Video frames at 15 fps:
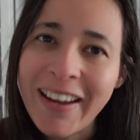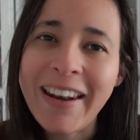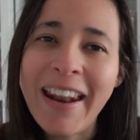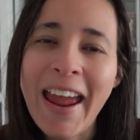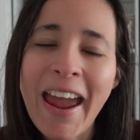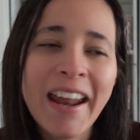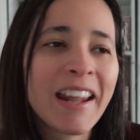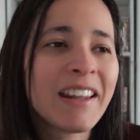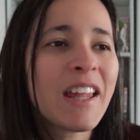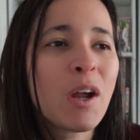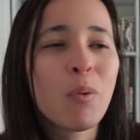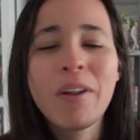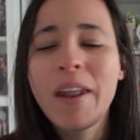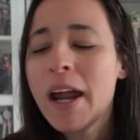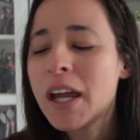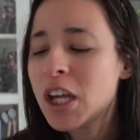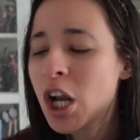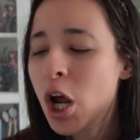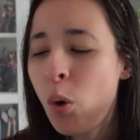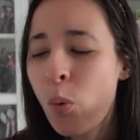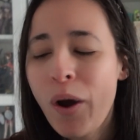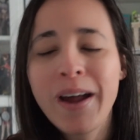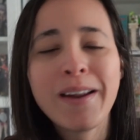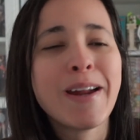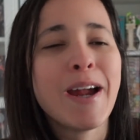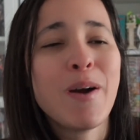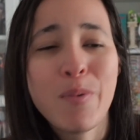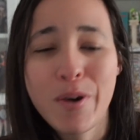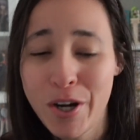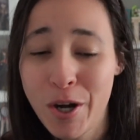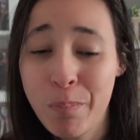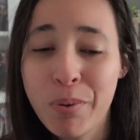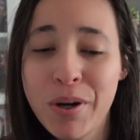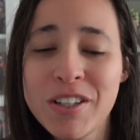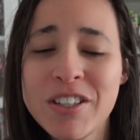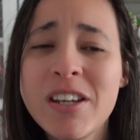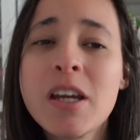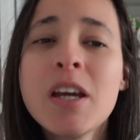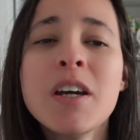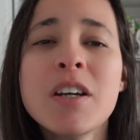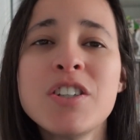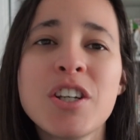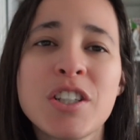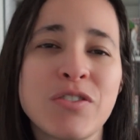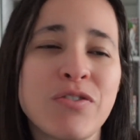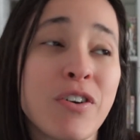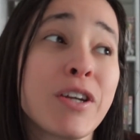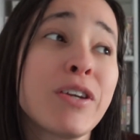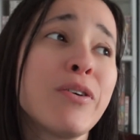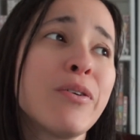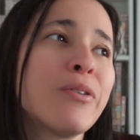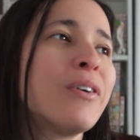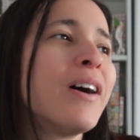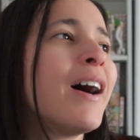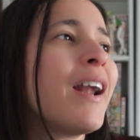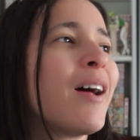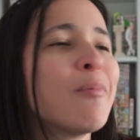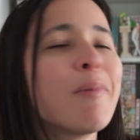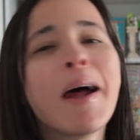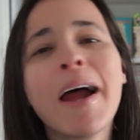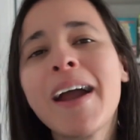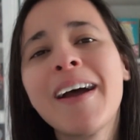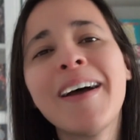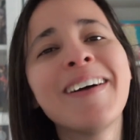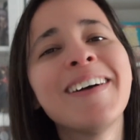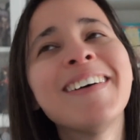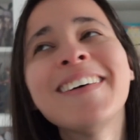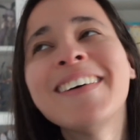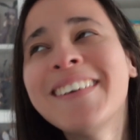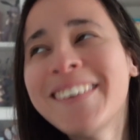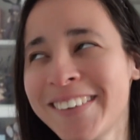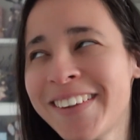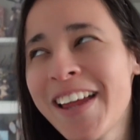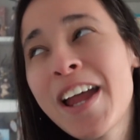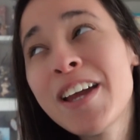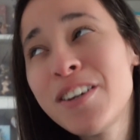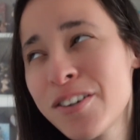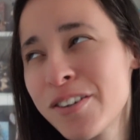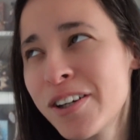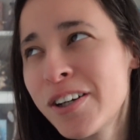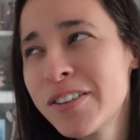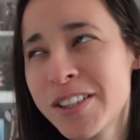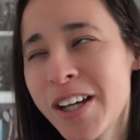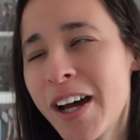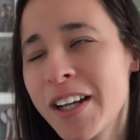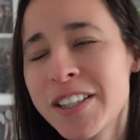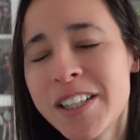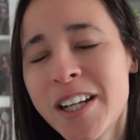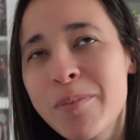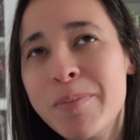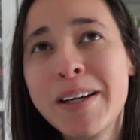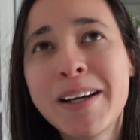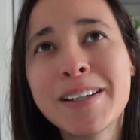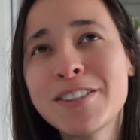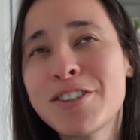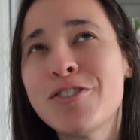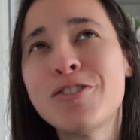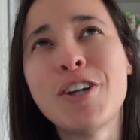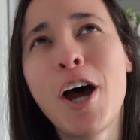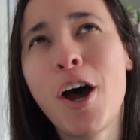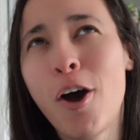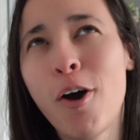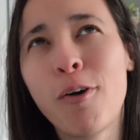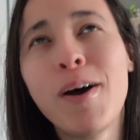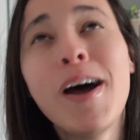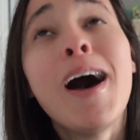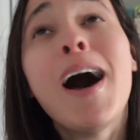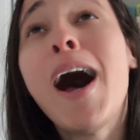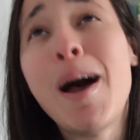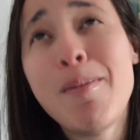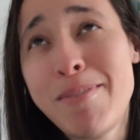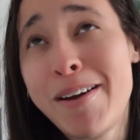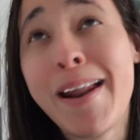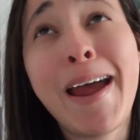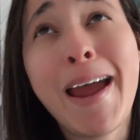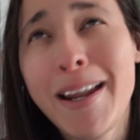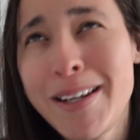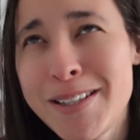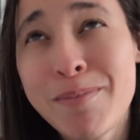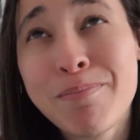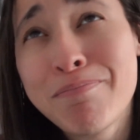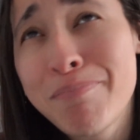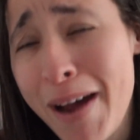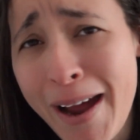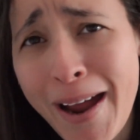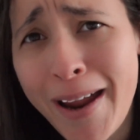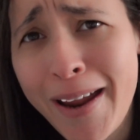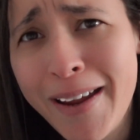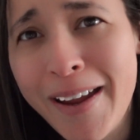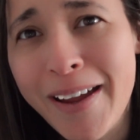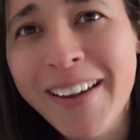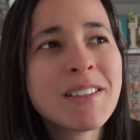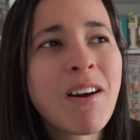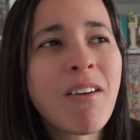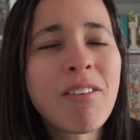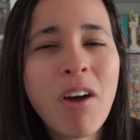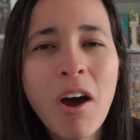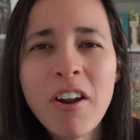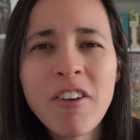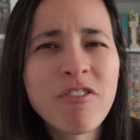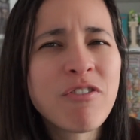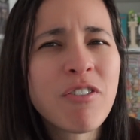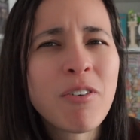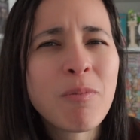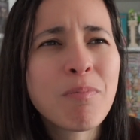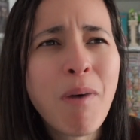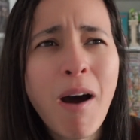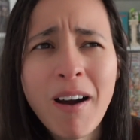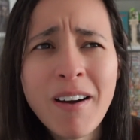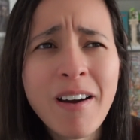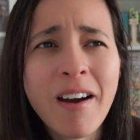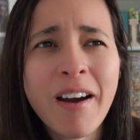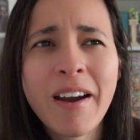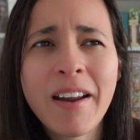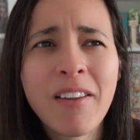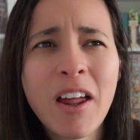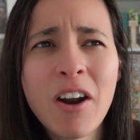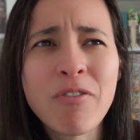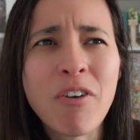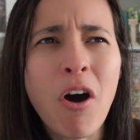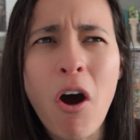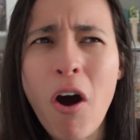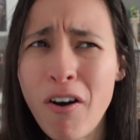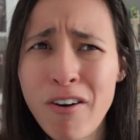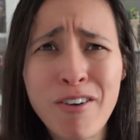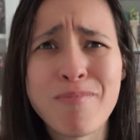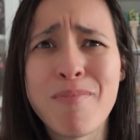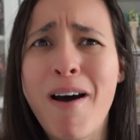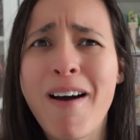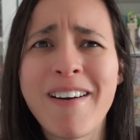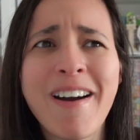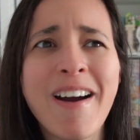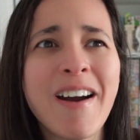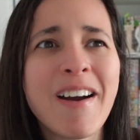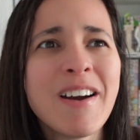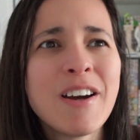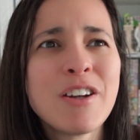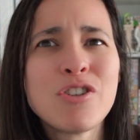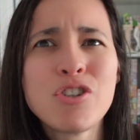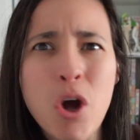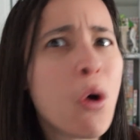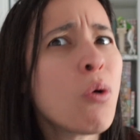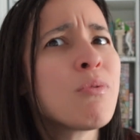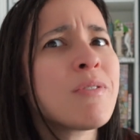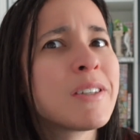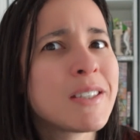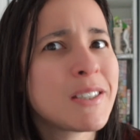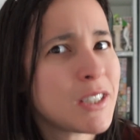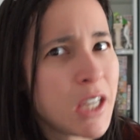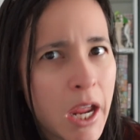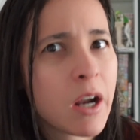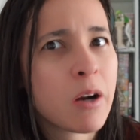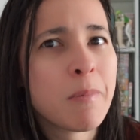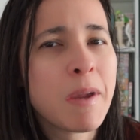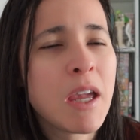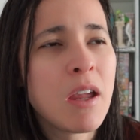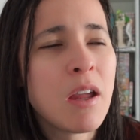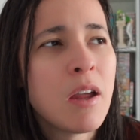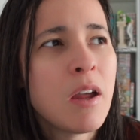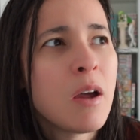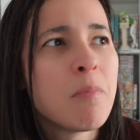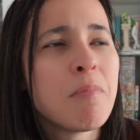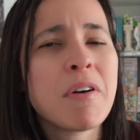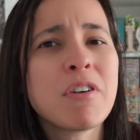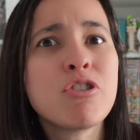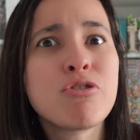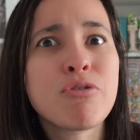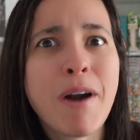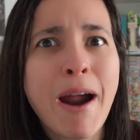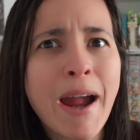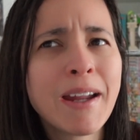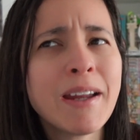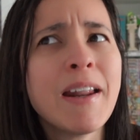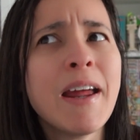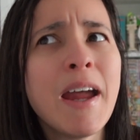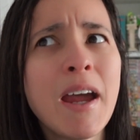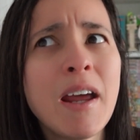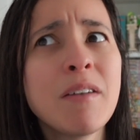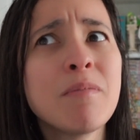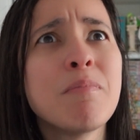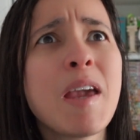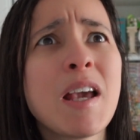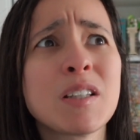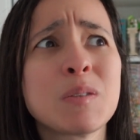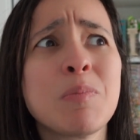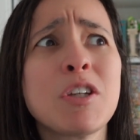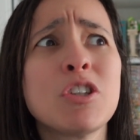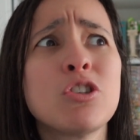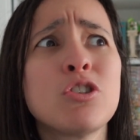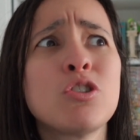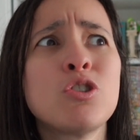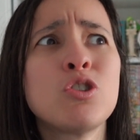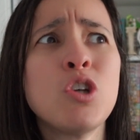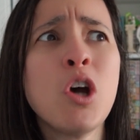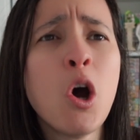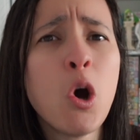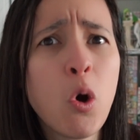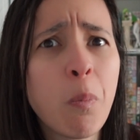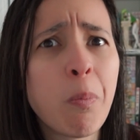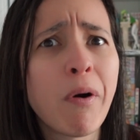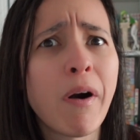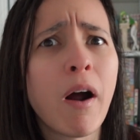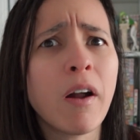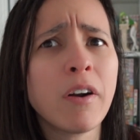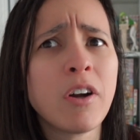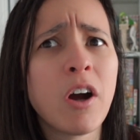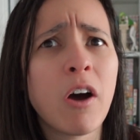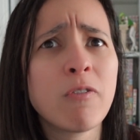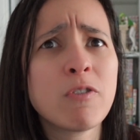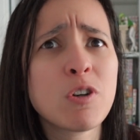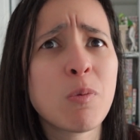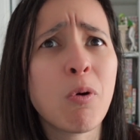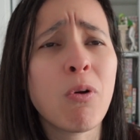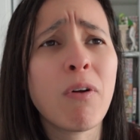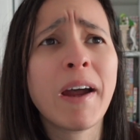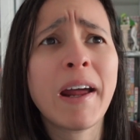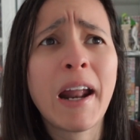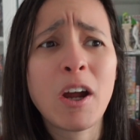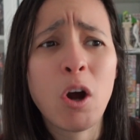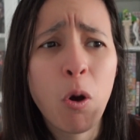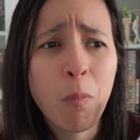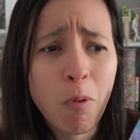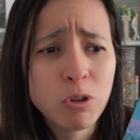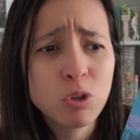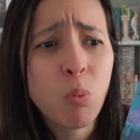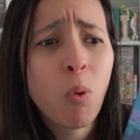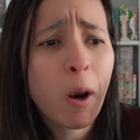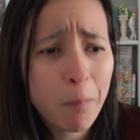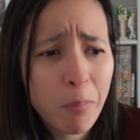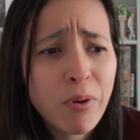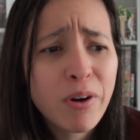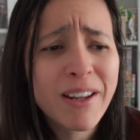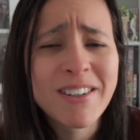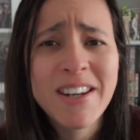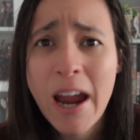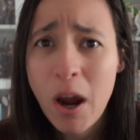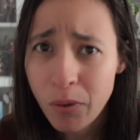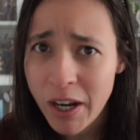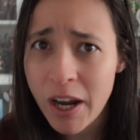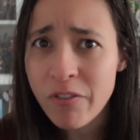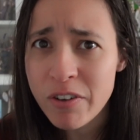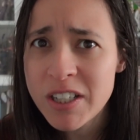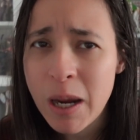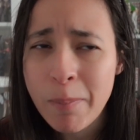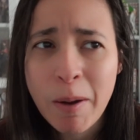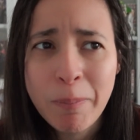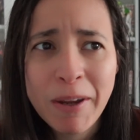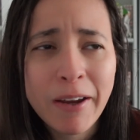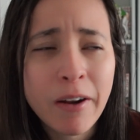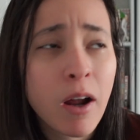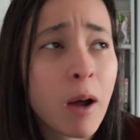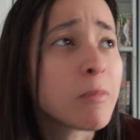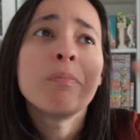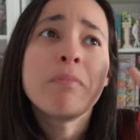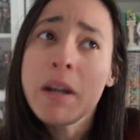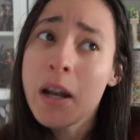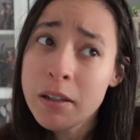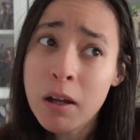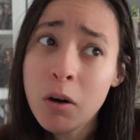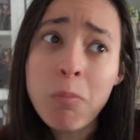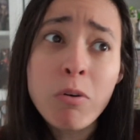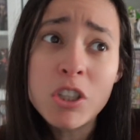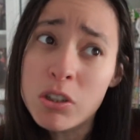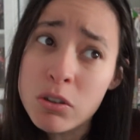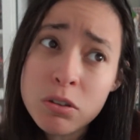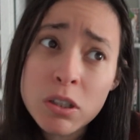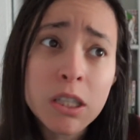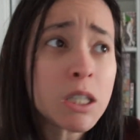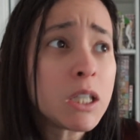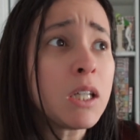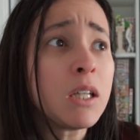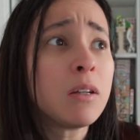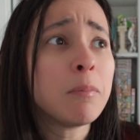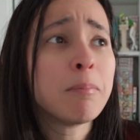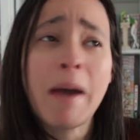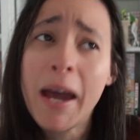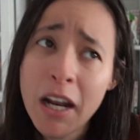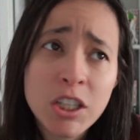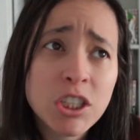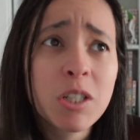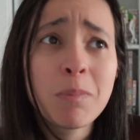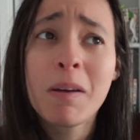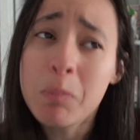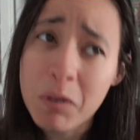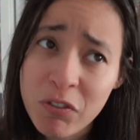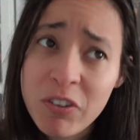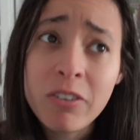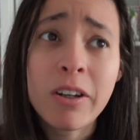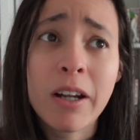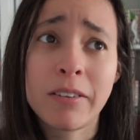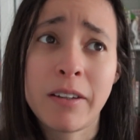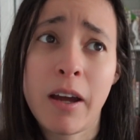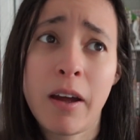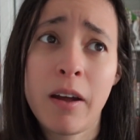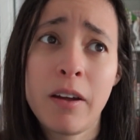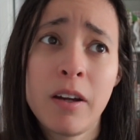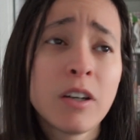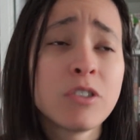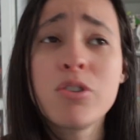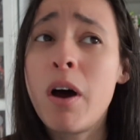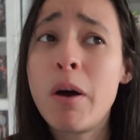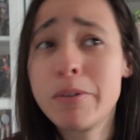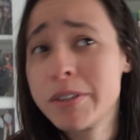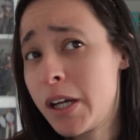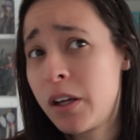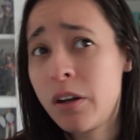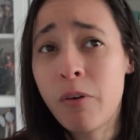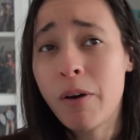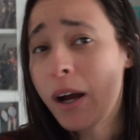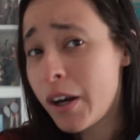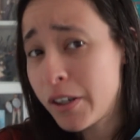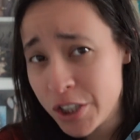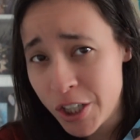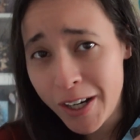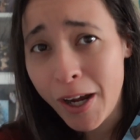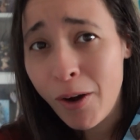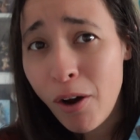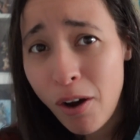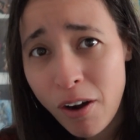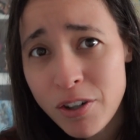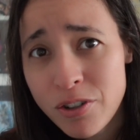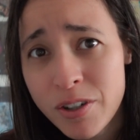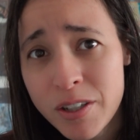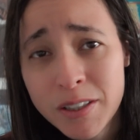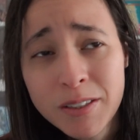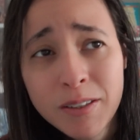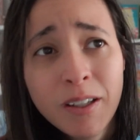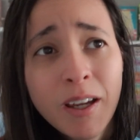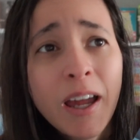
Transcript: Head, and they were like, you know what? Yeah, we're gonna print it just for you. And I'm like, thank you, Kodansha, because I'm going to end up buying it. lot of manga and a lot of horror manga don't scare me, but Dragon Head makes me super uncomfortable, and I almost want to put it down every time I pick it up. Minetaro Mochizuki managed to make me feel like that. So I was like, I got to check out Hauntress.